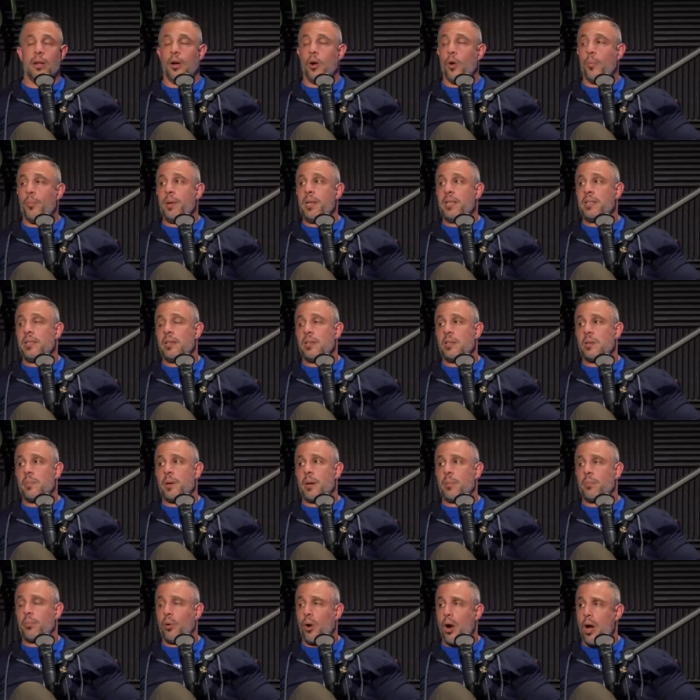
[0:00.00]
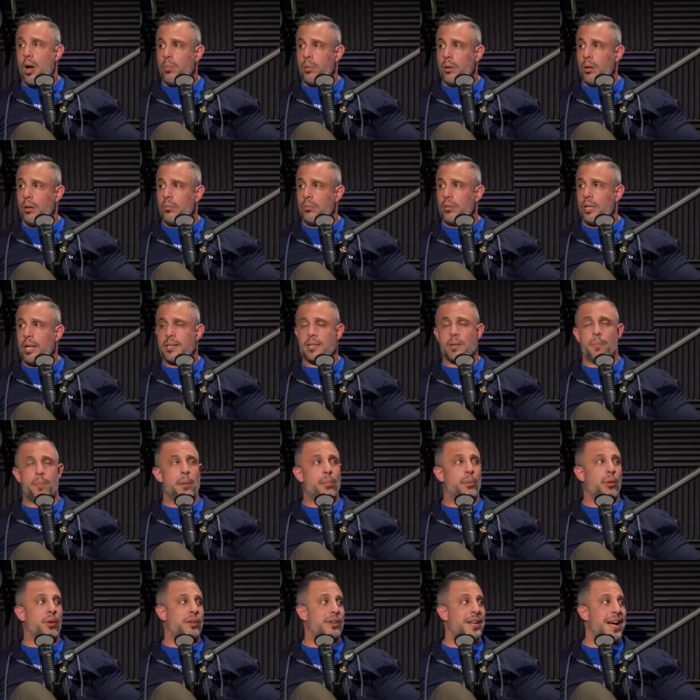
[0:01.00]
Obesity is a big problem. Lots of
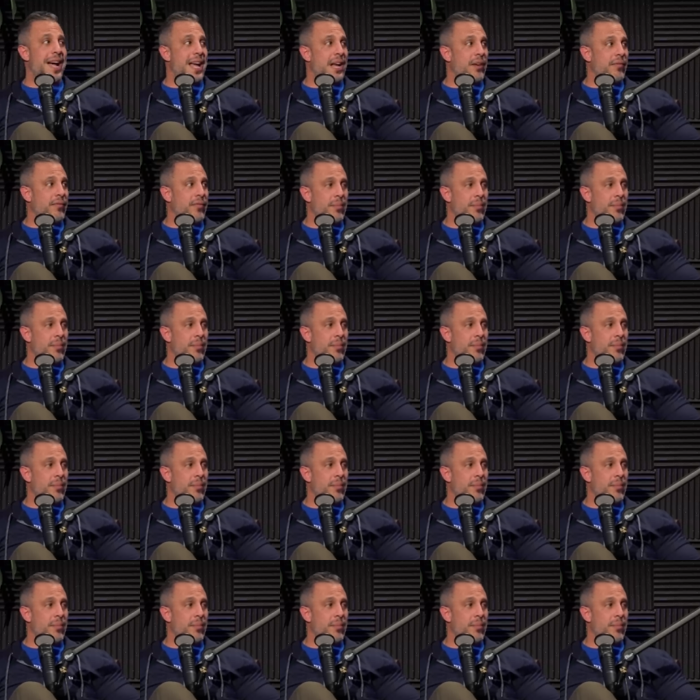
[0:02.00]
people are dying